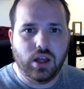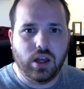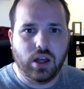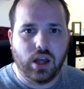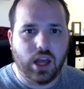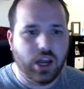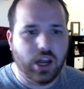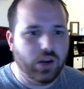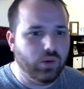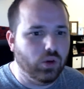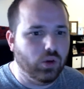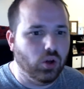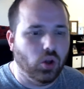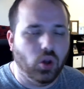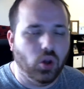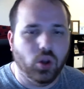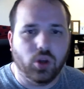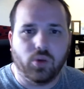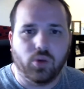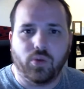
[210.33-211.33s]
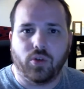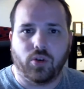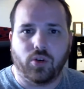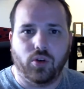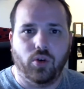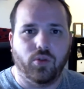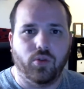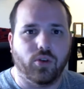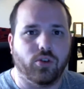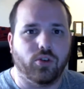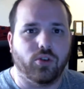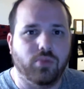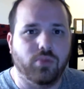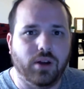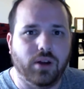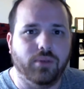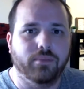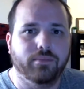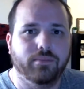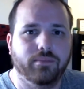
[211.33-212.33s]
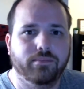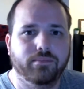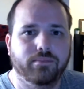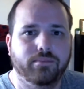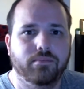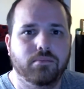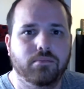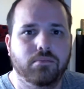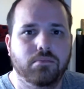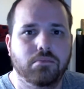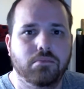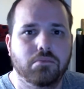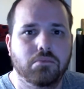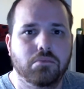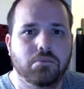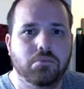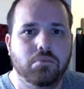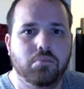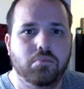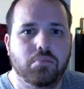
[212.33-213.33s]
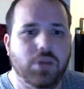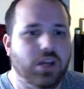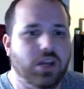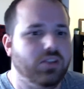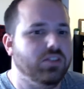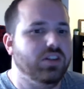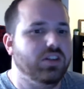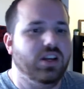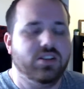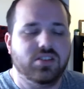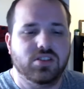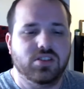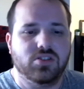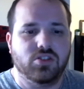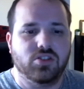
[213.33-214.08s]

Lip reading: and it will only go worse from there. Because in essence,